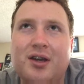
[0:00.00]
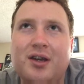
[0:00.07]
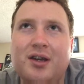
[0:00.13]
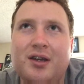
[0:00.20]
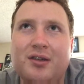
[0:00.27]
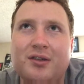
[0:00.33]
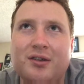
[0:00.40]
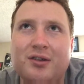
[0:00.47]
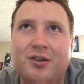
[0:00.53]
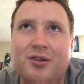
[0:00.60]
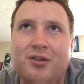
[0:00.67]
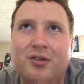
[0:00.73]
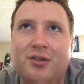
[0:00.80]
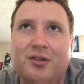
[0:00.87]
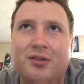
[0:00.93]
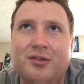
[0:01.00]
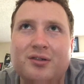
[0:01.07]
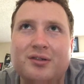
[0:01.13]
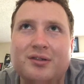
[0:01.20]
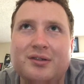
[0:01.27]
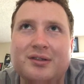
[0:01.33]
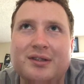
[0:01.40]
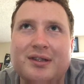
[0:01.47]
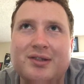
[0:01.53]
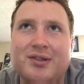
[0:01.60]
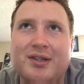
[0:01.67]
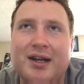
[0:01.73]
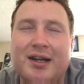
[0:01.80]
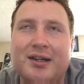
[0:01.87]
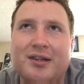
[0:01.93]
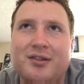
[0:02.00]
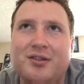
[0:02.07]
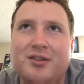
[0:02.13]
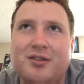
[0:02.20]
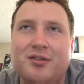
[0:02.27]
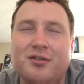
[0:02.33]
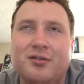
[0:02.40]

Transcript: And the girl decided to